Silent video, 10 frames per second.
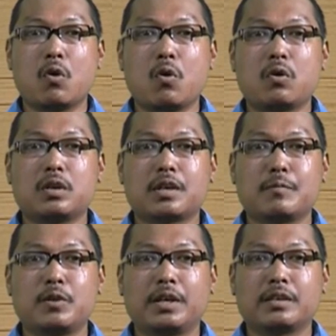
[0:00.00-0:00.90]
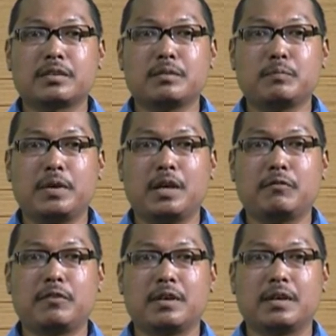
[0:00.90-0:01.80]
All communication
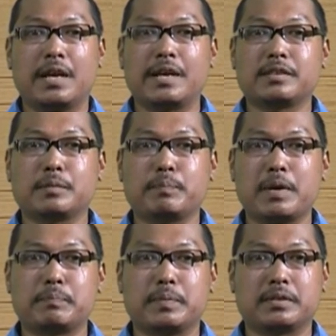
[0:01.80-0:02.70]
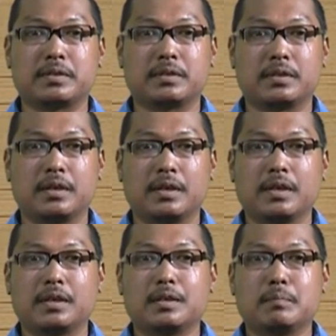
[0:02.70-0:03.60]
behavior has a purpose.
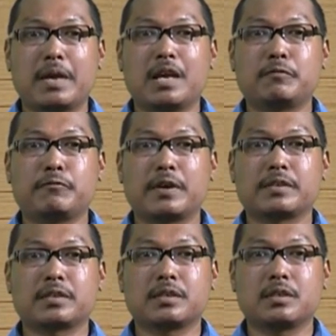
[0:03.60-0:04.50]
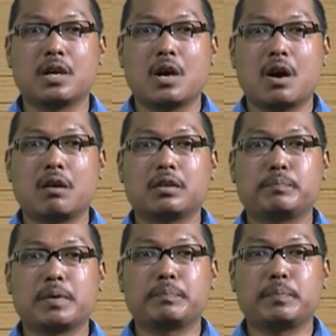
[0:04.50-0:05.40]
The main function or the
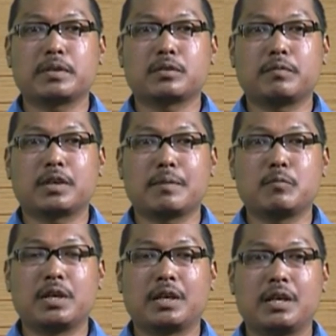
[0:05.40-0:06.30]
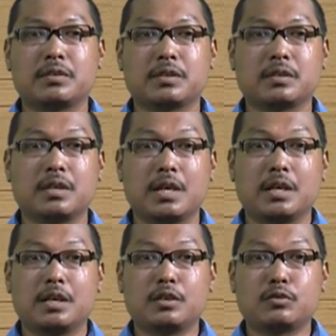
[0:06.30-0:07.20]
purpose of the communication
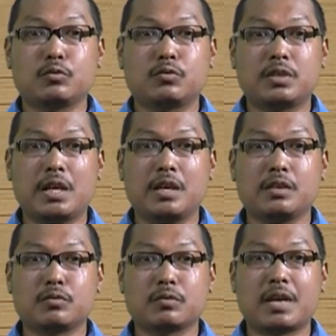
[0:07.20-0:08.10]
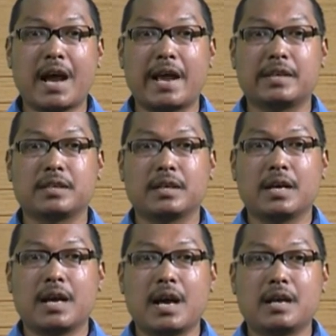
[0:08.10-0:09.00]
is to change or guide
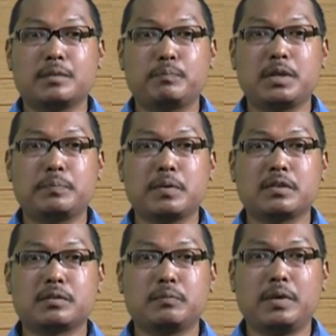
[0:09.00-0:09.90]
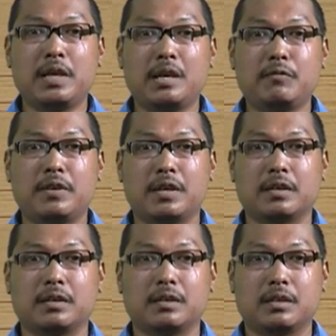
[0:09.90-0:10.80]
other people's behavior.
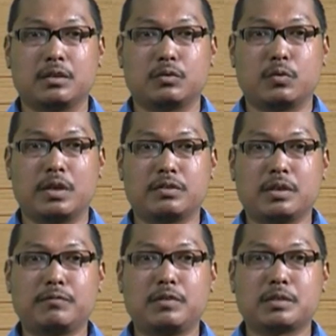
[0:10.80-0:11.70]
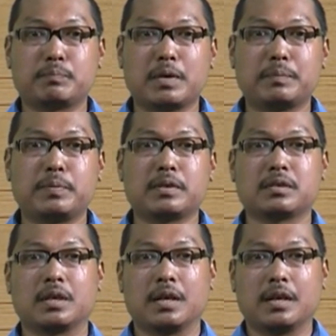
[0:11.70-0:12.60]
To achieve this
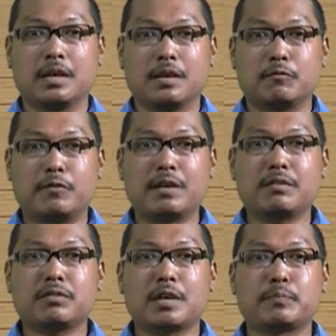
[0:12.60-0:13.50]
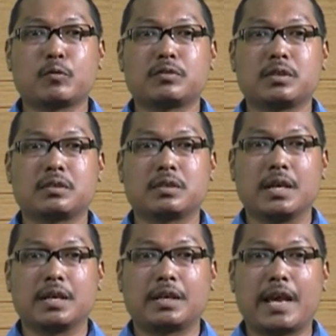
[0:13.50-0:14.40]
purpose, various approaches
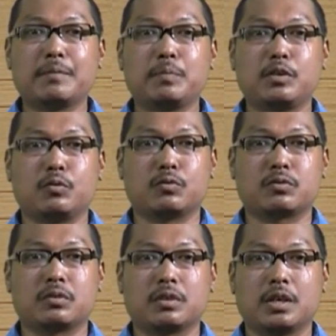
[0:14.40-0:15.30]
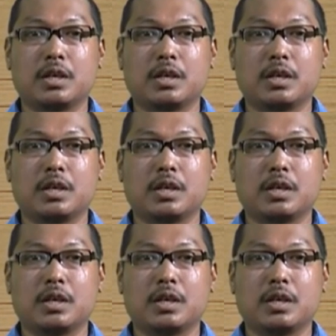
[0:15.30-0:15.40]
can be used.